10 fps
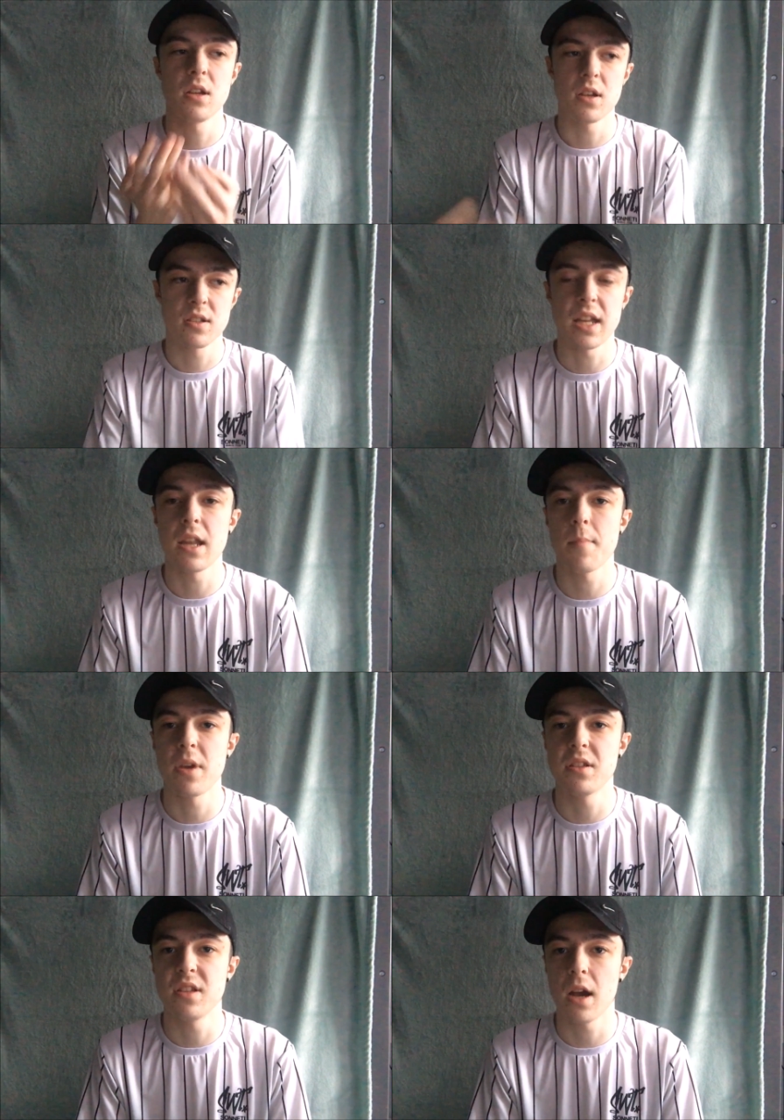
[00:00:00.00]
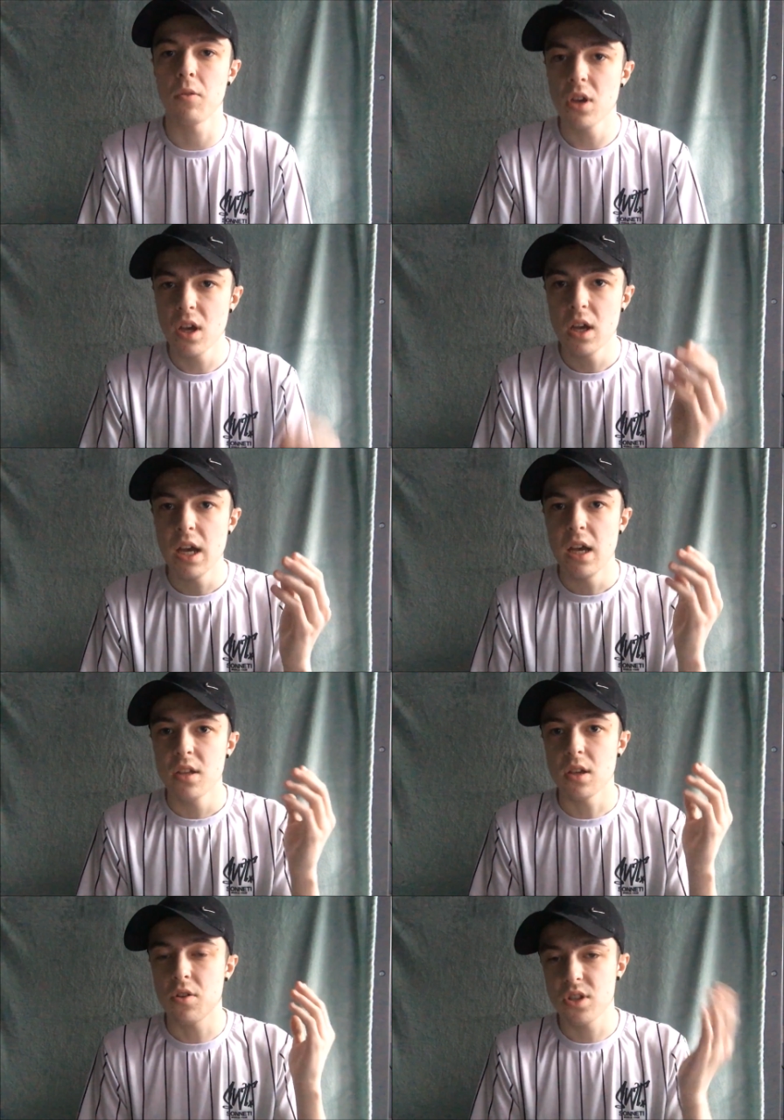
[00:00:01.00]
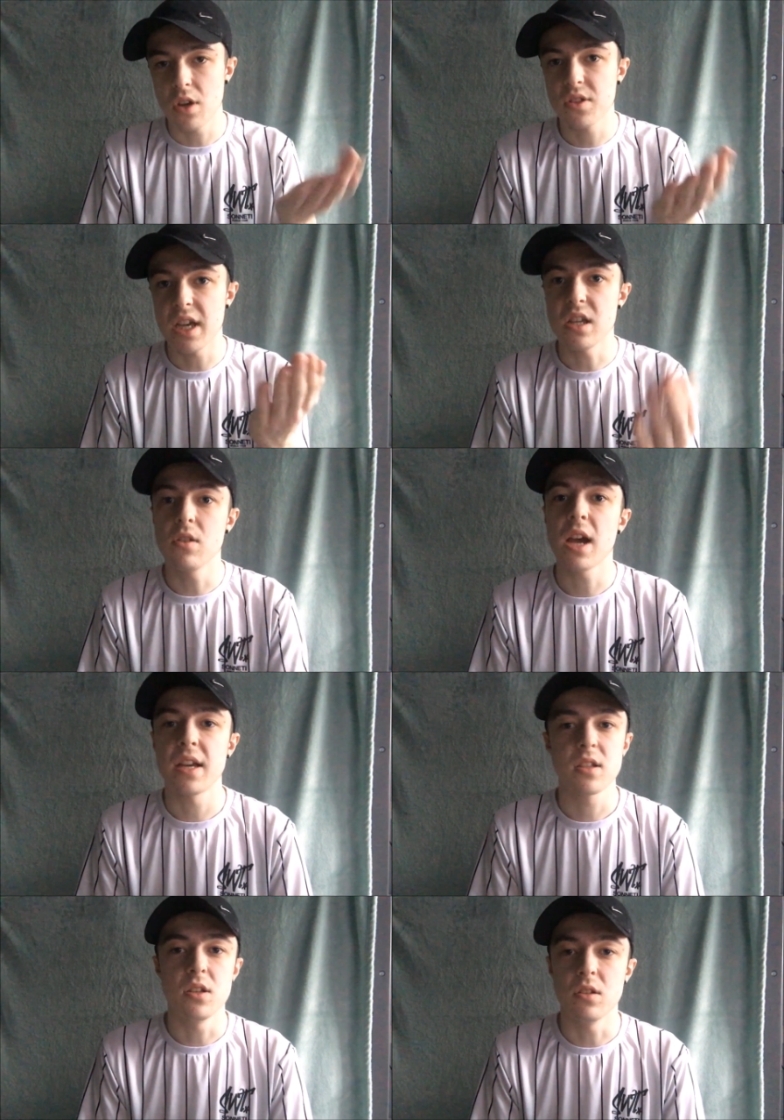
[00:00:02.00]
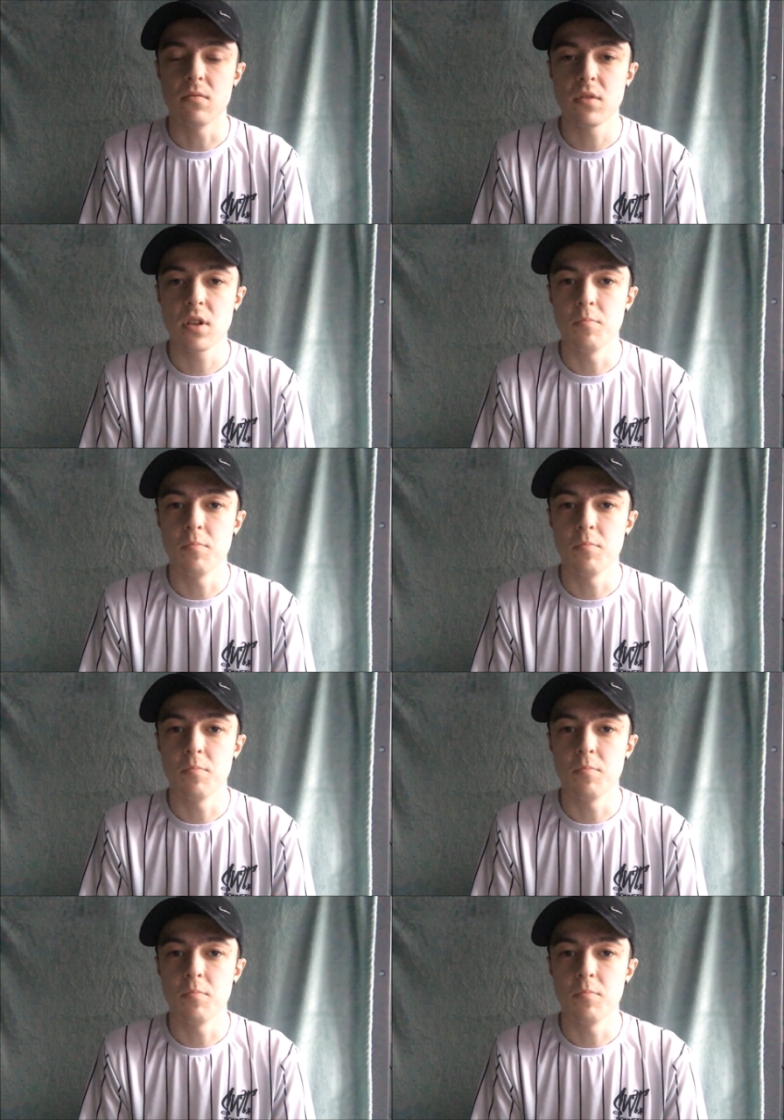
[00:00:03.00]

to send that message out so it shows that you guys can